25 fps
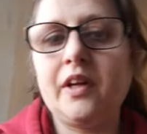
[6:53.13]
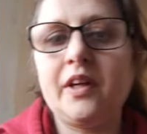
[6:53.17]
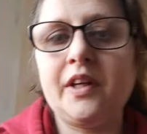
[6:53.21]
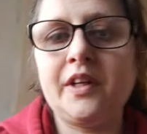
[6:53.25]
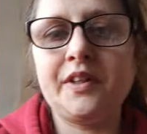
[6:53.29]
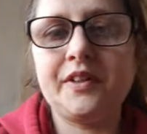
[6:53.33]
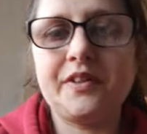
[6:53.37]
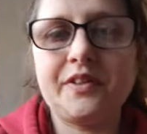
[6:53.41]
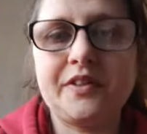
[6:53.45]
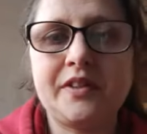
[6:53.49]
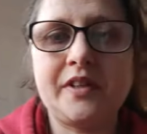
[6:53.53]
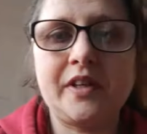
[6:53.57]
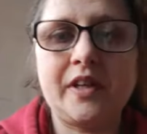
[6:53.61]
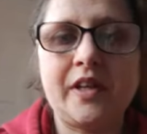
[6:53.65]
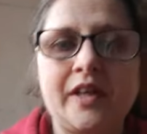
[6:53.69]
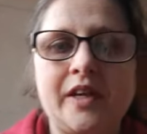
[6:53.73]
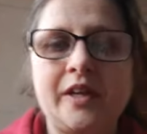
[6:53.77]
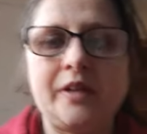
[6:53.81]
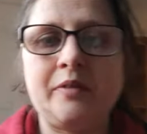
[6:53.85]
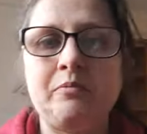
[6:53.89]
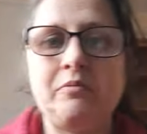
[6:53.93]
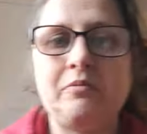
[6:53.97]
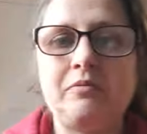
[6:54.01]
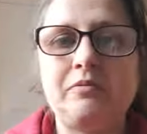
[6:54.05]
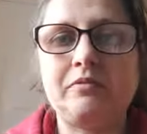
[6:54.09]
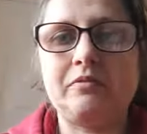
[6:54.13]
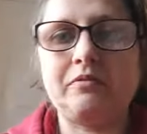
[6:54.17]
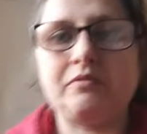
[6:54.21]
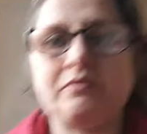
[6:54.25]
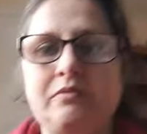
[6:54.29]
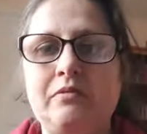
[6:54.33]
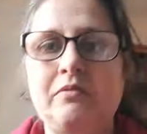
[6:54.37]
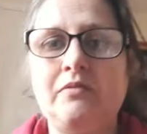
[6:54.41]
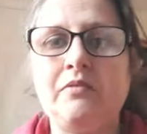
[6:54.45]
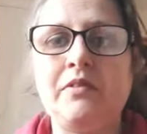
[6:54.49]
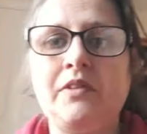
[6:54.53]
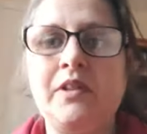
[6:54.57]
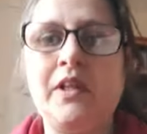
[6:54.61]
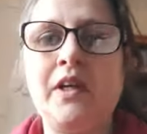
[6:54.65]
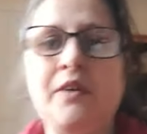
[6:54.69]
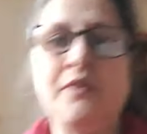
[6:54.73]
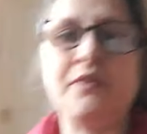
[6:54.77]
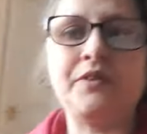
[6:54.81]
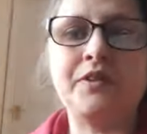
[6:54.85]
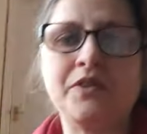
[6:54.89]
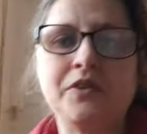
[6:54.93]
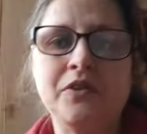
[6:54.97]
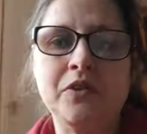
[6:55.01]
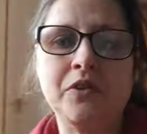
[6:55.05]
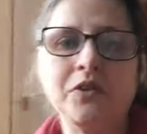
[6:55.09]
Now
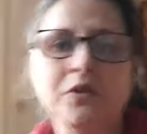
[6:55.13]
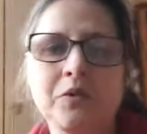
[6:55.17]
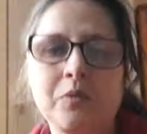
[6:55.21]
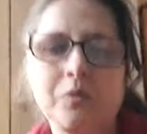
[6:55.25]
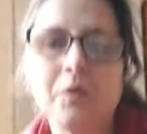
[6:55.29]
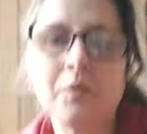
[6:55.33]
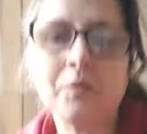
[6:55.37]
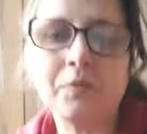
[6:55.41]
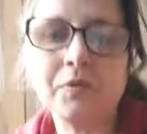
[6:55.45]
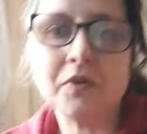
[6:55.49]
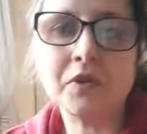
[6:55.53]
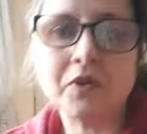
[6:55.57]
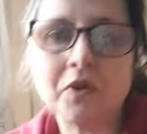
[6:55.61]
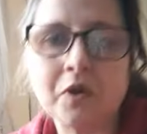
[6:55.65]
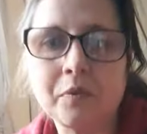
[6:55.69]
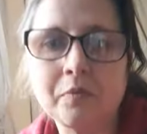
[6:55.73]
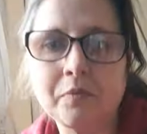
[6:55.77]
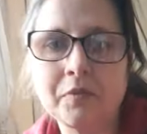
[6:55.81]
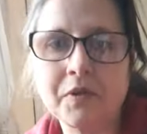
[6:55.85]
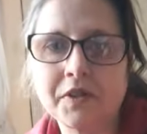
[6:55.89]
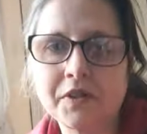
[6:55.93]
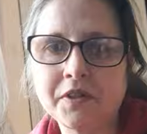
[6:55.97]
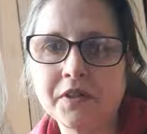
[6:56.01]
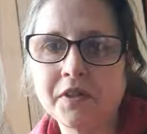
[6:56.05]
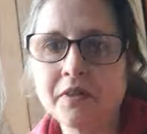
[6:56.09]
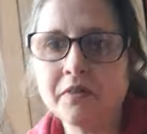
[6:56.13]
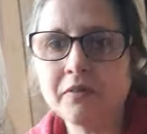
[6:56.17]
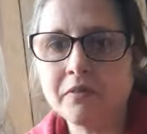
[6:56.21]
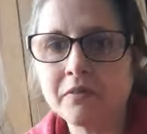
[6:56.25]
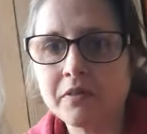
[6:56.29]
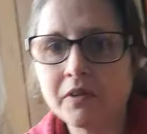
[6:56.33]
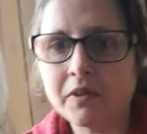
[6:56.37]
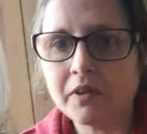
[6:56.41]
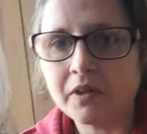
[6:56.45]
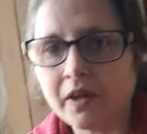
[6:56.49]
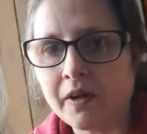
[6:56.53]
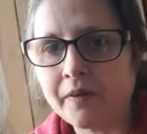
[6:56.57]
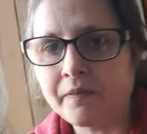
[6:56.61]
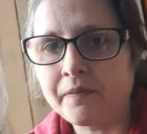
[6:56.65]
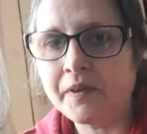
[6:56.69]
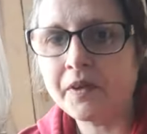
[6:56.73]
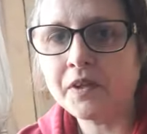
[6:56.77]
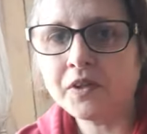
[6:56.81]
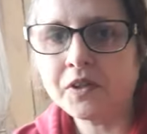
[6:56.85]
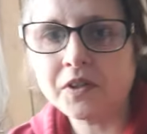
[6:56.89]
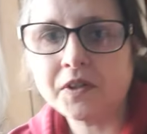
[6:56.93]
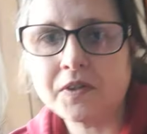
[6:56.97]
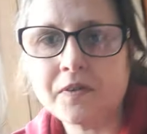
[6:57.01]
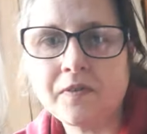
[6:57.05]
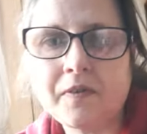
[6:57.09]
there's other woman's gone missing. I think
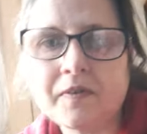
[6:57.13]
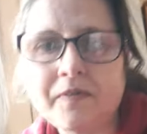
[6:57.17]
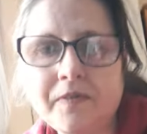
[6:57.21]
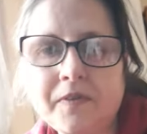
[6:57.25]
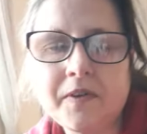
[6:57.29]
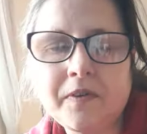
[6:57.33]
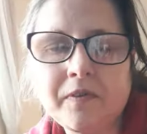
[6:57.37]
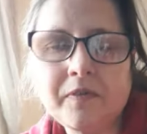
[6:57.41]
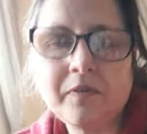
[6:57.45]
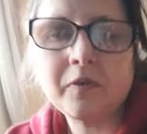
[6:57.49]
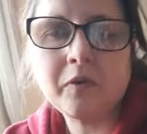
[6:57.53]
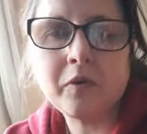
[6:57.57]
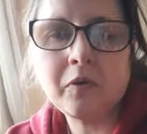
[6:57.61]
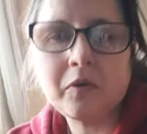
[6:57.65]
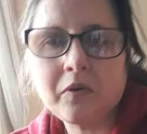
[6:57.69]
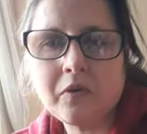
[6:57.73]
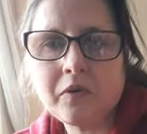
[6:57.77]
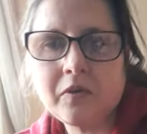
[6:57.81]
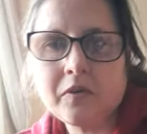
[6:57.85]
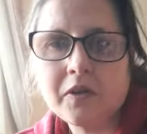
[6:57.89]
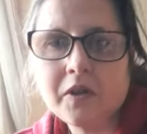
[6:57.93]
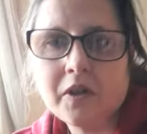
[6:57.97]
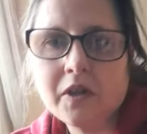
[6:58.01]
she's 54.